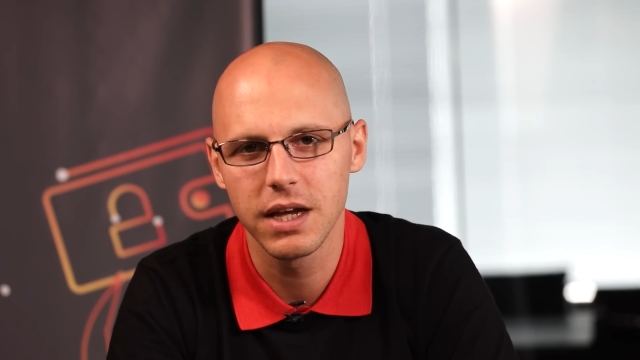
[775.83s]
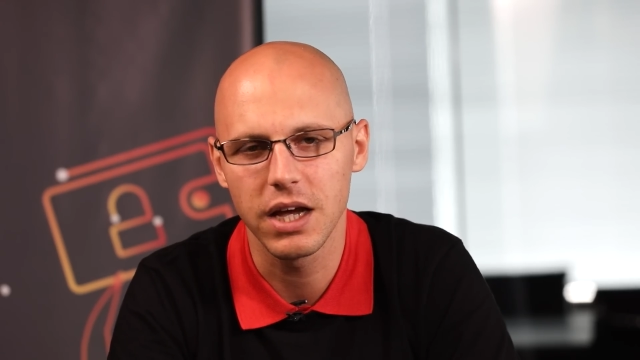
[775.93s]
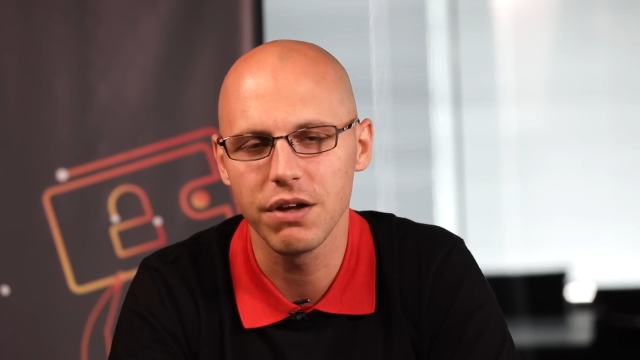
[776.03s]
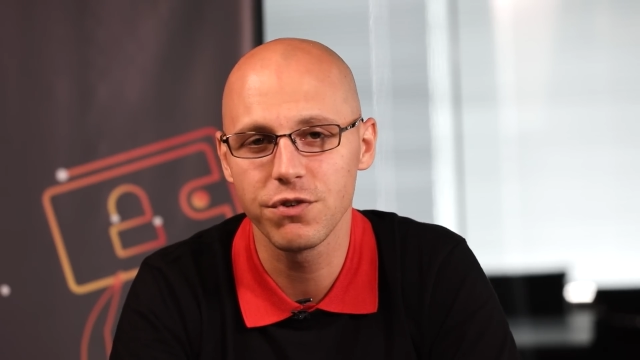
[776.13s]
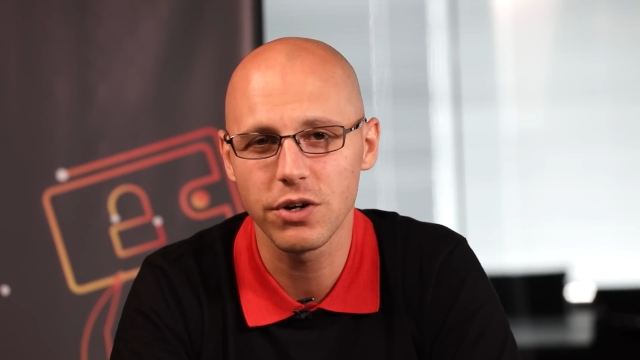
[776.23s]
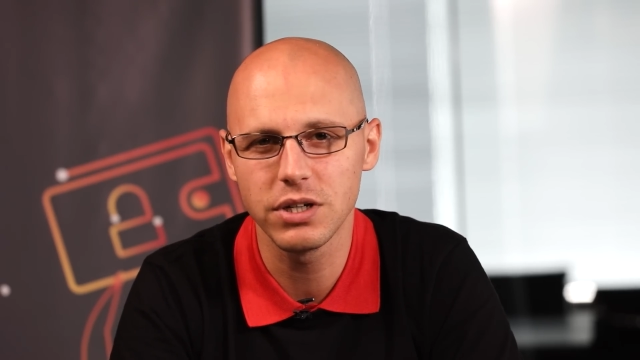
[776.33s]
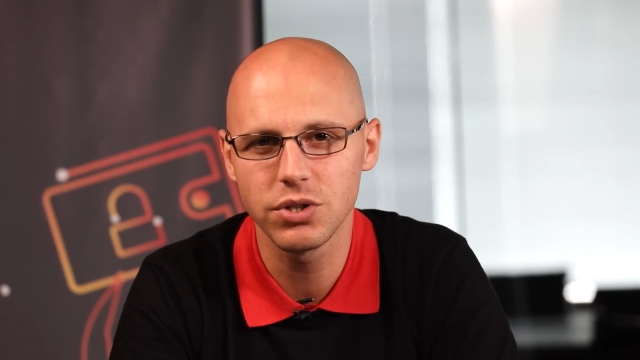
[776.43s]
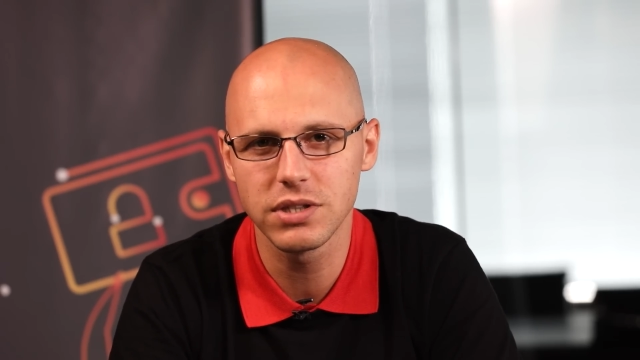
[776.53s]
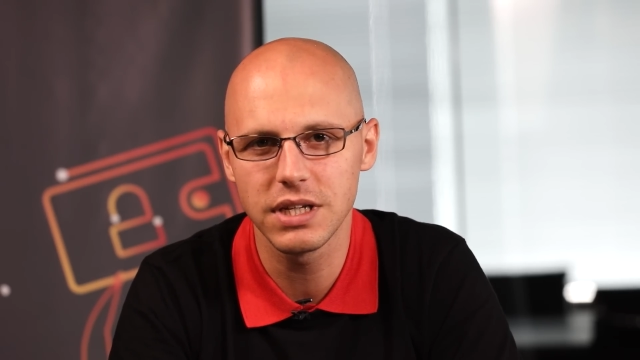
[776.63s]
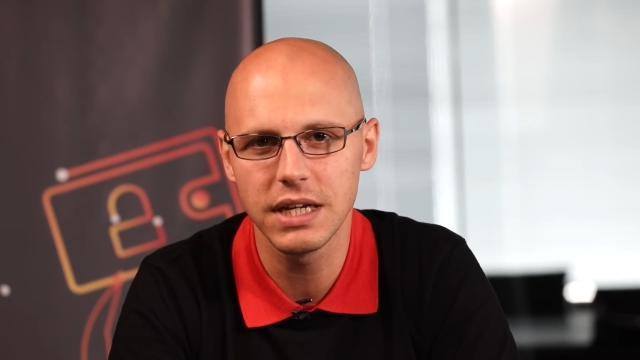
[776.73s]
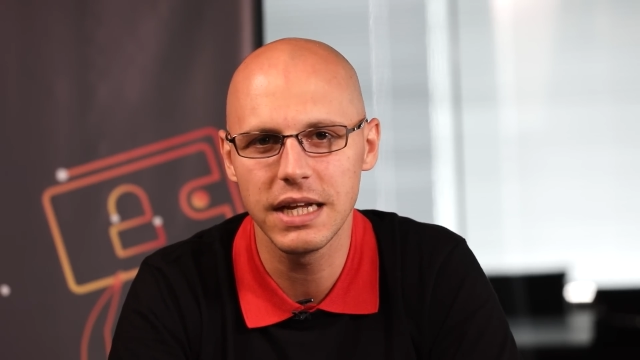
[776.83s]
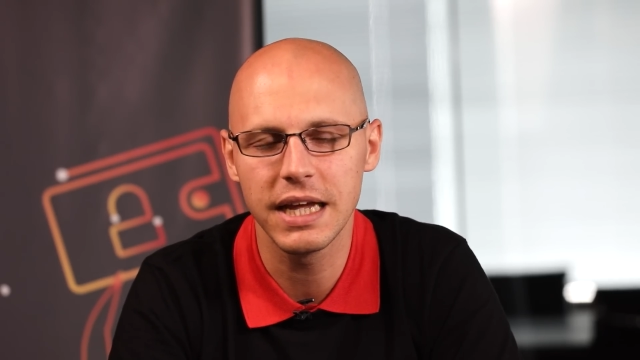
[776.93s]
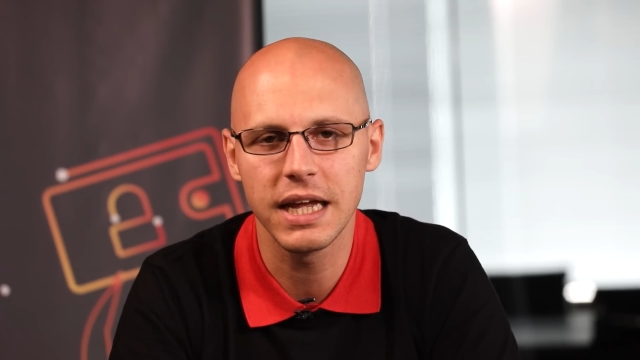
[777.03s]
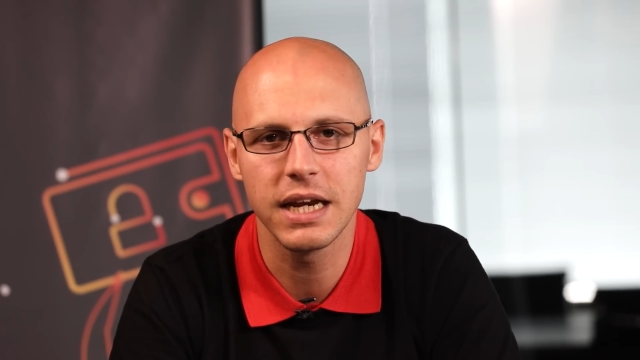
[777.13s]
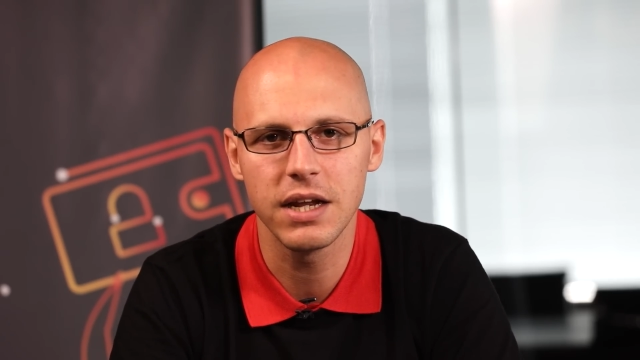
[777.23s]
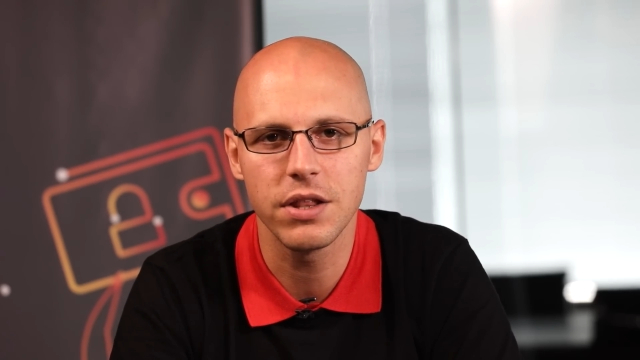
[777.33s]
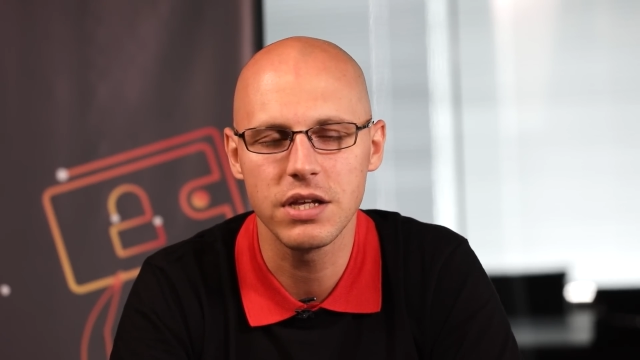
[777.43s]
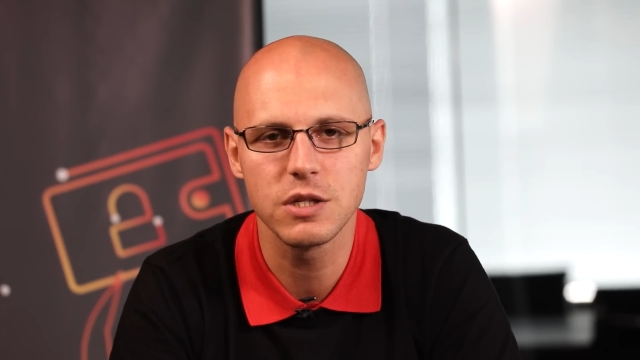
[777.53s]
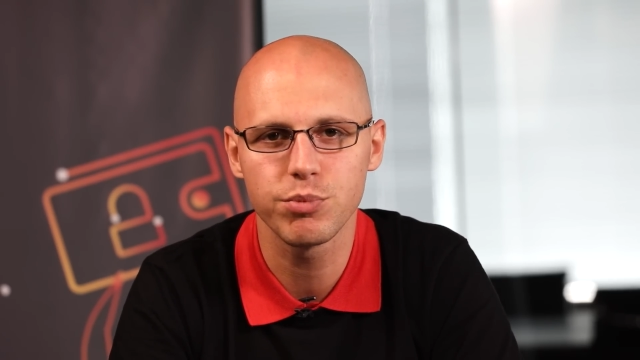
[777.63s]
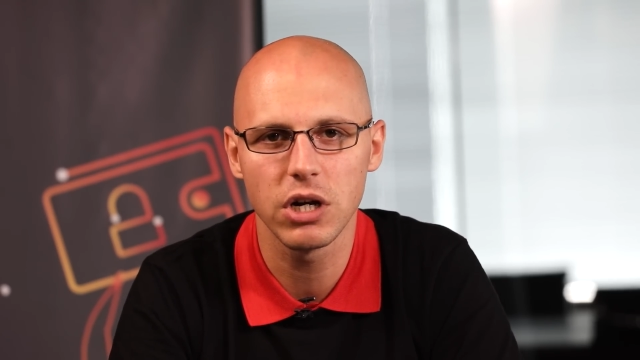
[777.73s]
If you're interested in
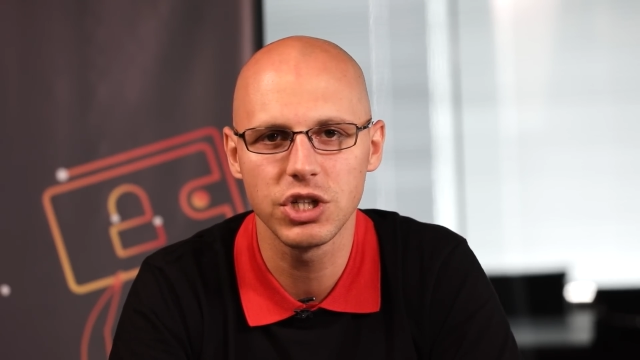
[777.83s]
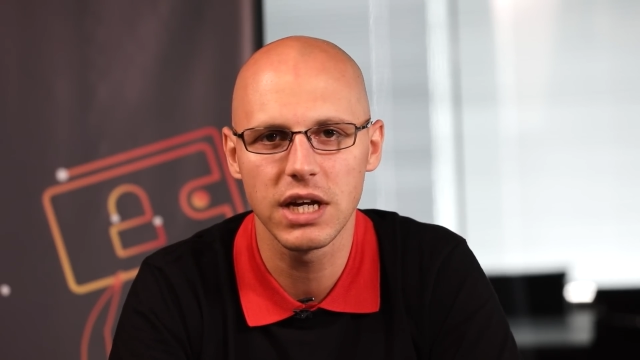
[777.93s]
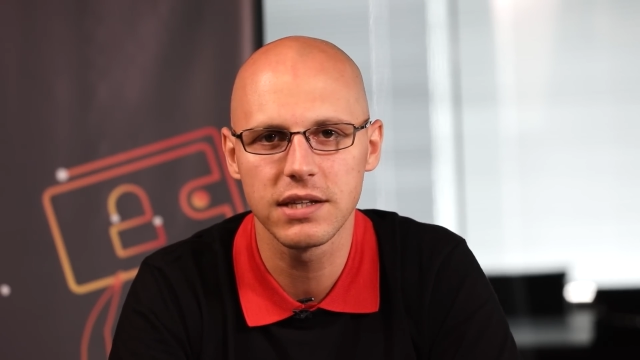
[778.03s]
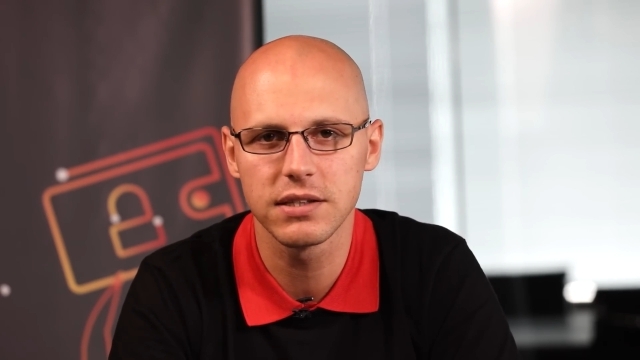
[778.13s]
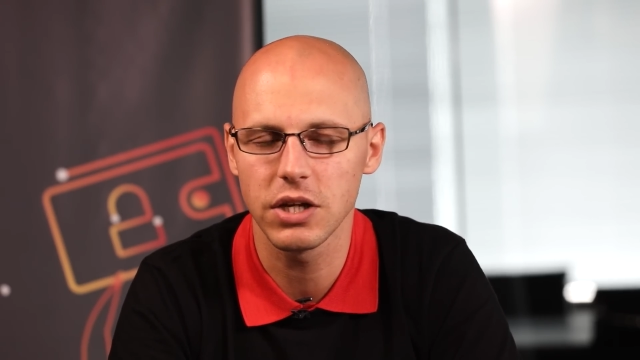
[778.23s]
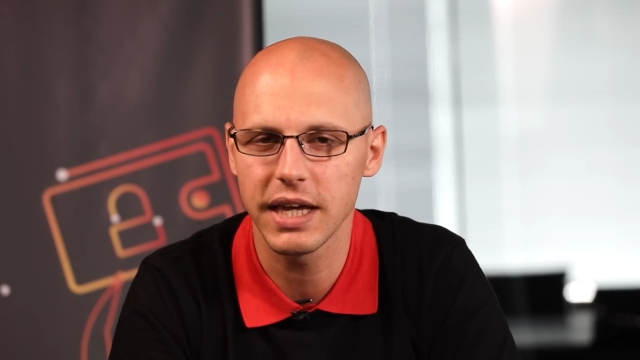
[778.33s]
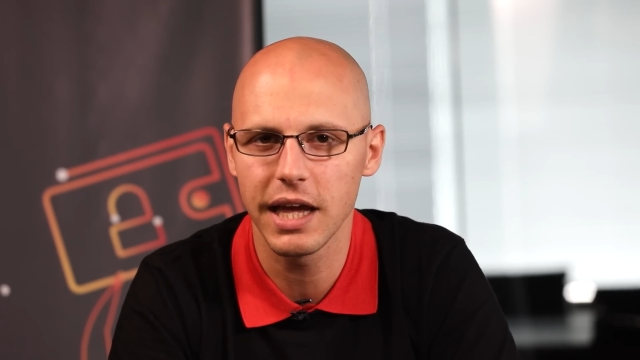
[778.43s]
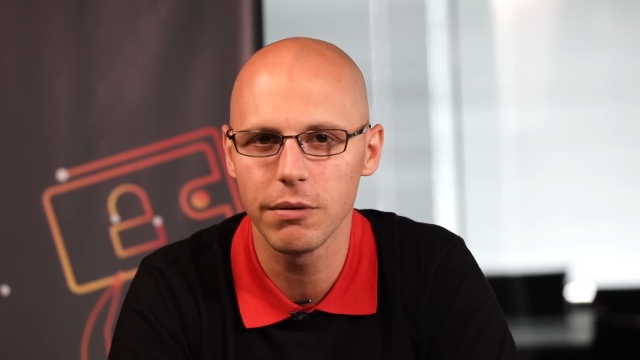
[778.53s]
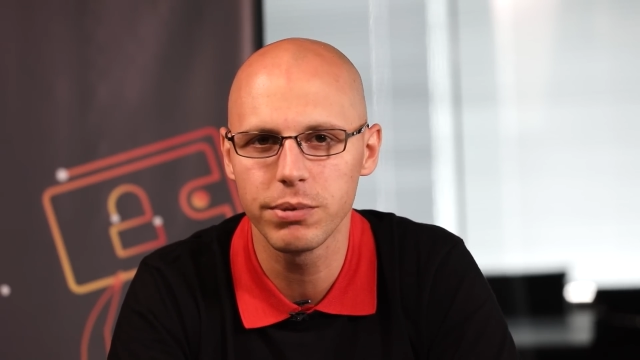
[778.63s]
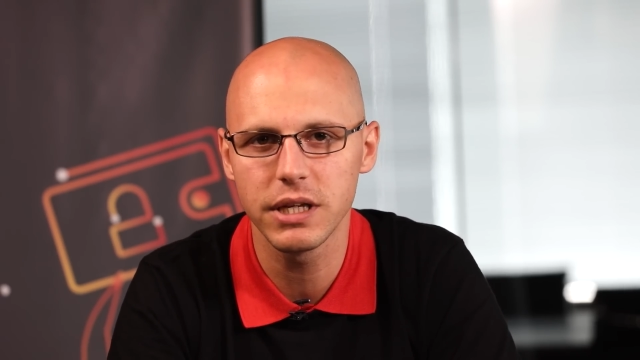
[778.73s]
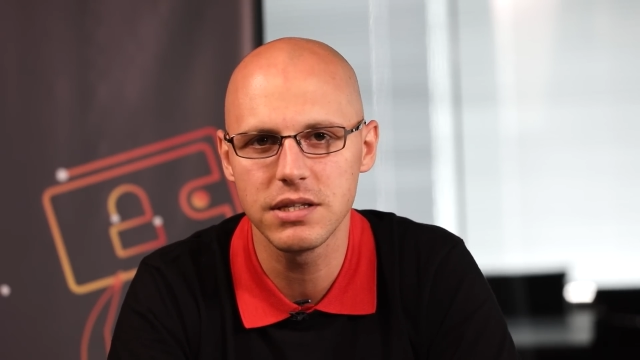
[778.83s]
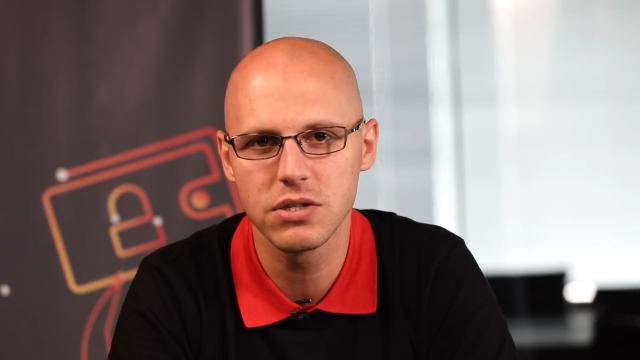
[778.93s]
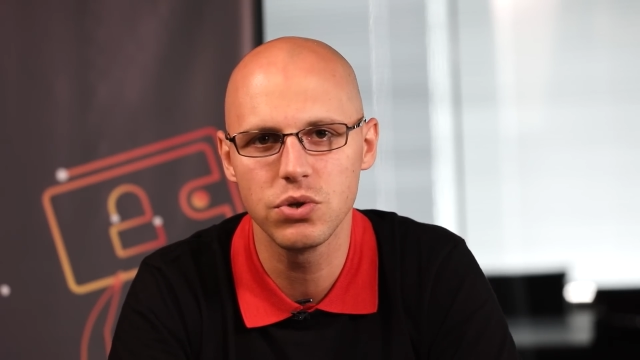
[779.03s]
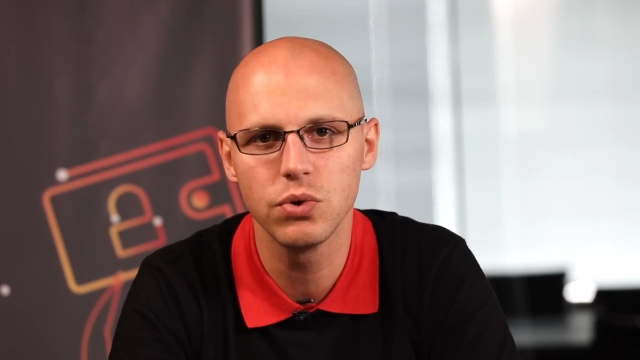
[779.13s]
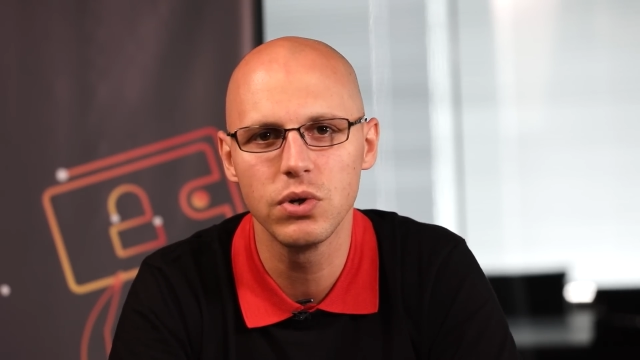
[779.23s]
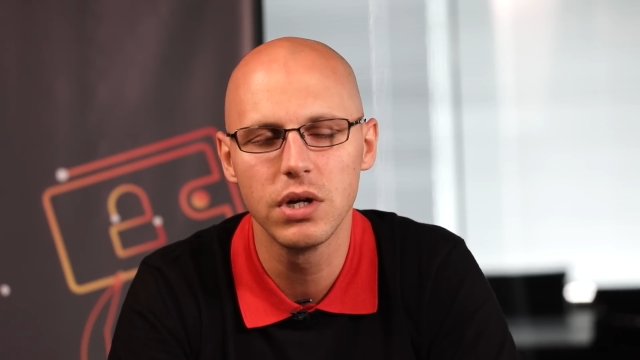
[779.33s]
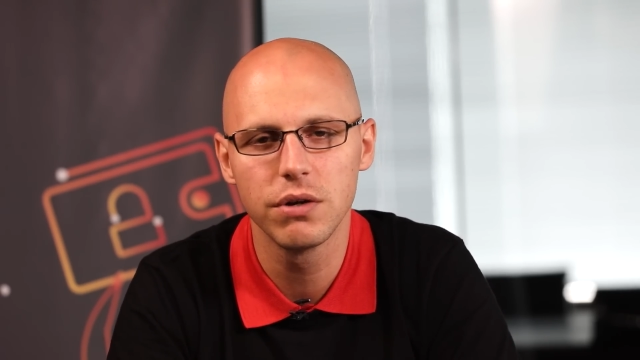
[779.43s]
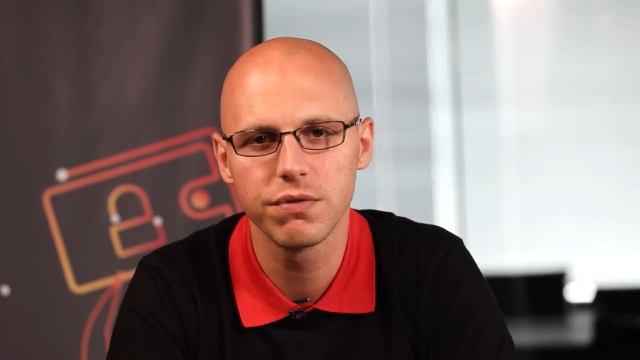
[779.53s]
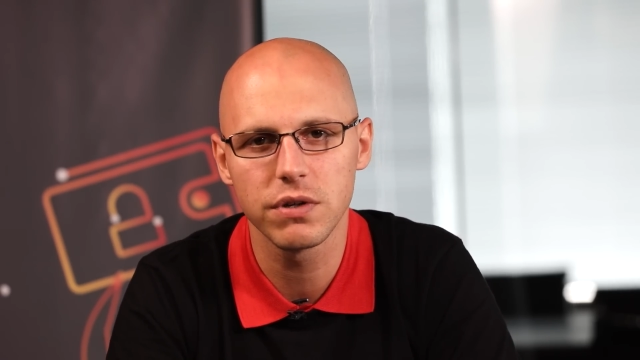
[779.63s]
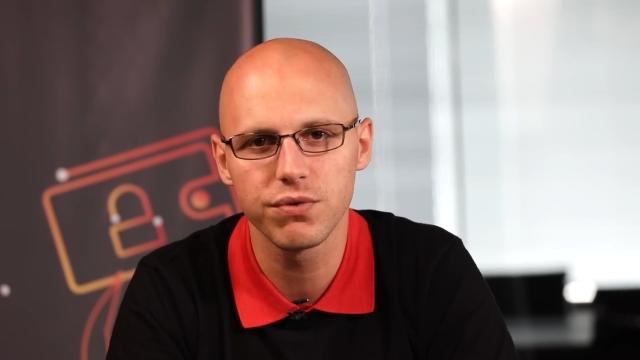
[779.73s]
these projects, again, please do feel